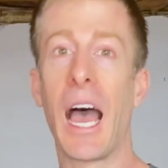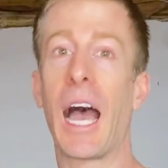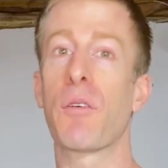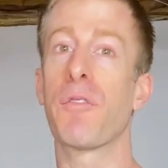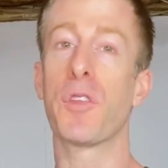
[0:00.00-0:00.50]

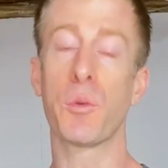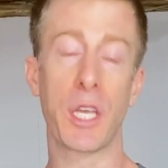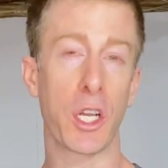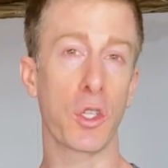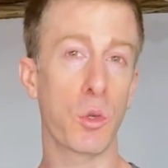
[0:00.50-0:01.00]
I reviewed
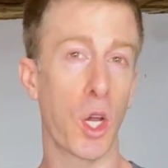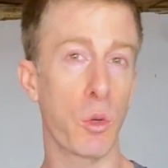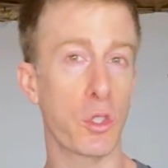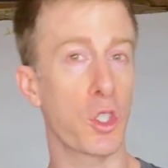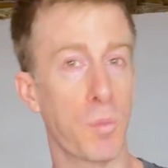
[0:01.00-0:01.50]
their
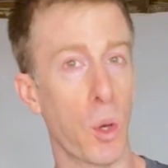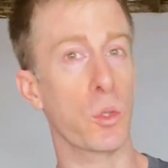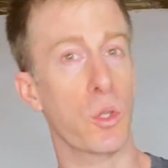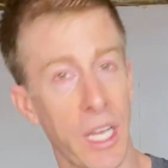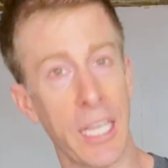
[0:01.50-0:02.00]
glucose
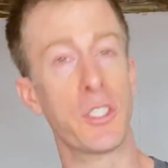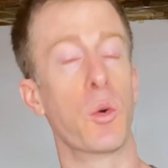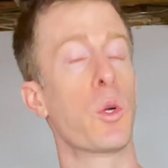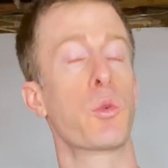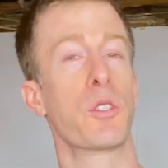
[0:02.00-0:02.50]
disposal
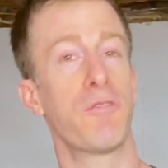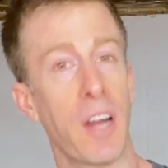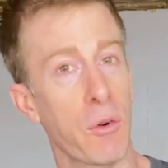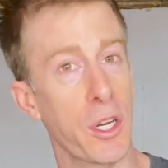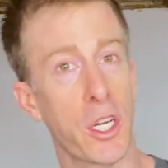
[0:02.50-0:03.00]
agent, which was
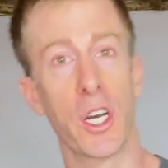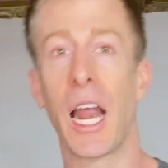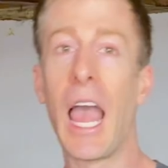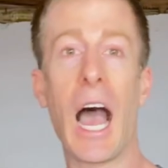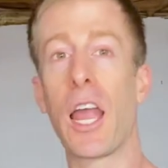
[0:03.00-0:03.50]
very good.
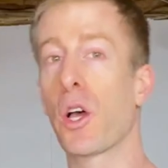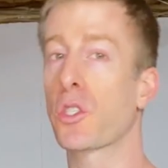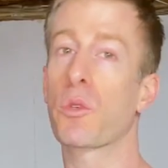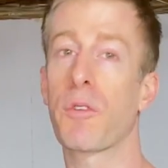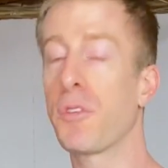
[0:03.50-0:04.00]
I
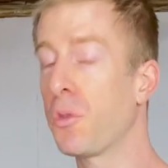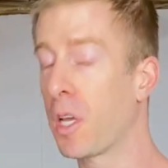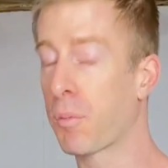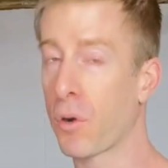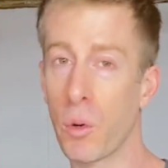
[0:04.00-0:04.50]
also reviewed
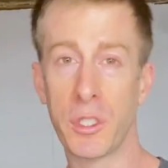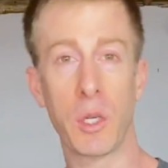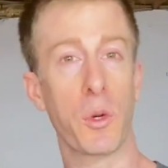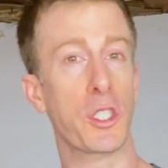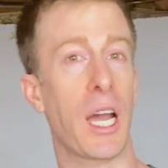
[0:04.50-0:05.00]
their
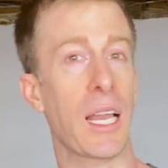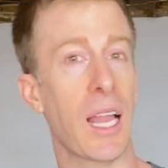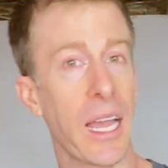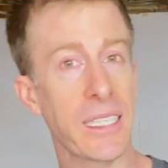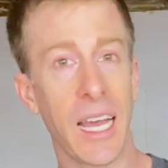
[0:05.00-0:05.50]
protein, which I
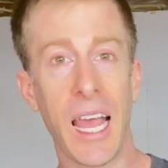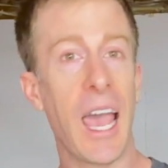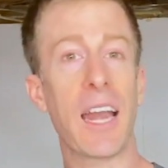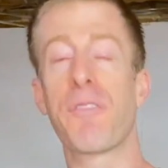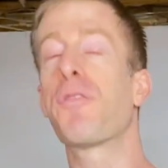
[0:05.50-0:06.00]
liked,
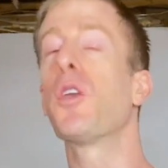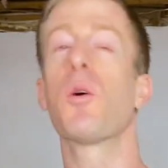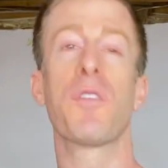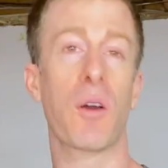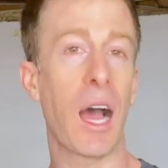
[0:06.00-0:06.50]
and a few
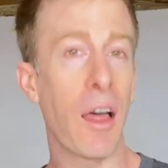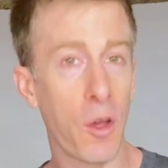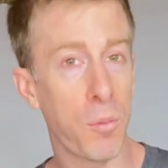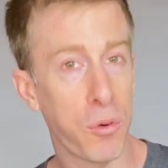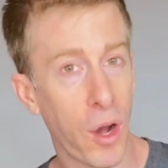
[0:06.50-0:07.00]
of their
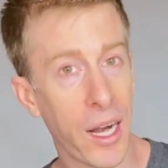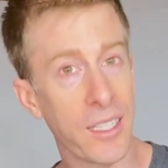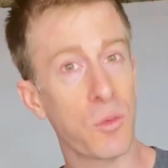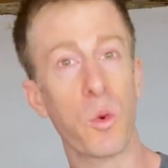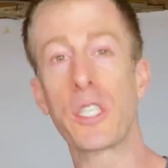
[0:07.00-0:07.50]
other
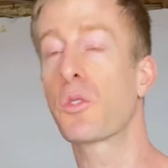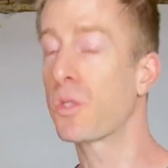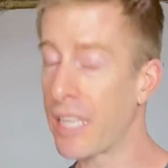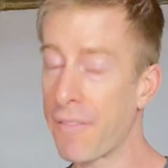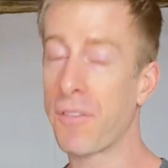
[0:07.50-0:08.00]
products,
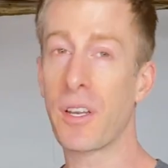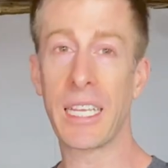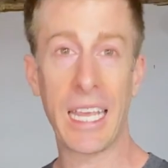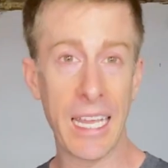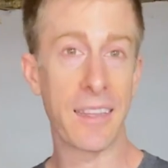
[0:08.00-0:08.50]
which
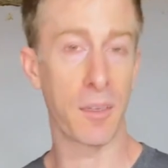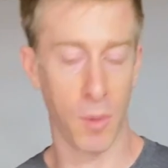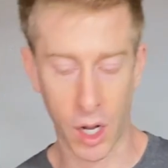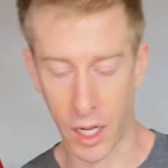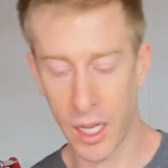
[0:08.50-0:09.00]
definitely hit the
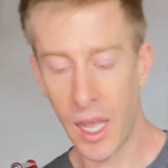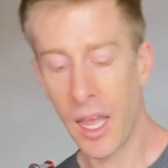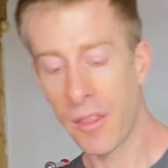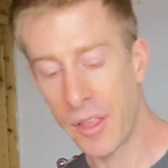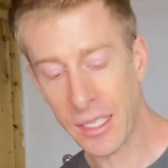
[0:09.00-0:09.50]
mark.
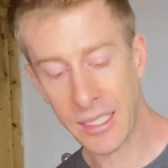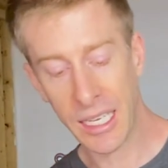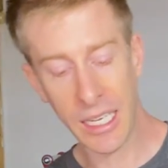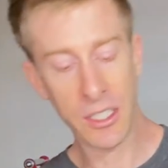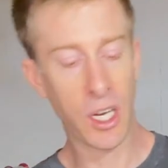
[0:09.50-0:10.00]
This
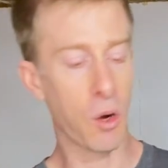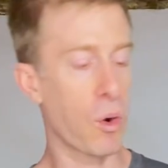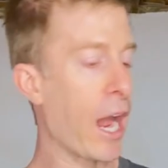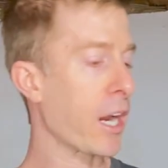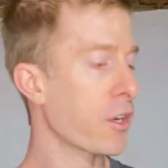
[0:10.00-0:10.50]
is
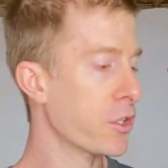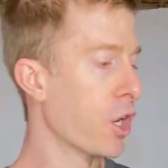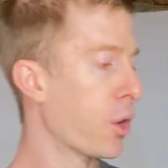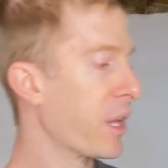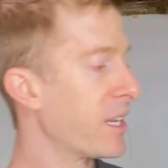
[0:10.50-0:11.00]

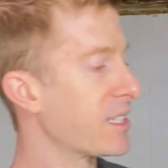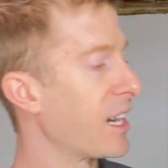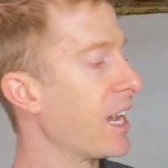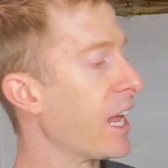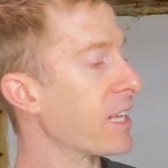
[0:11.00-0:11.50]
arachnidone. It is an
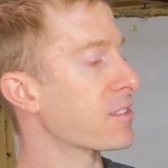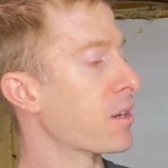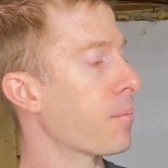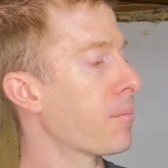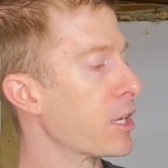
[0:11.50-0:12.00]
enhanced
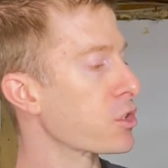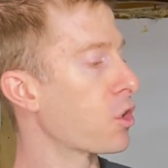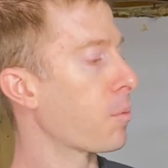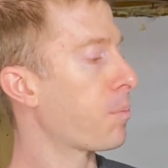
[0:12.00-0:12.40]
muscle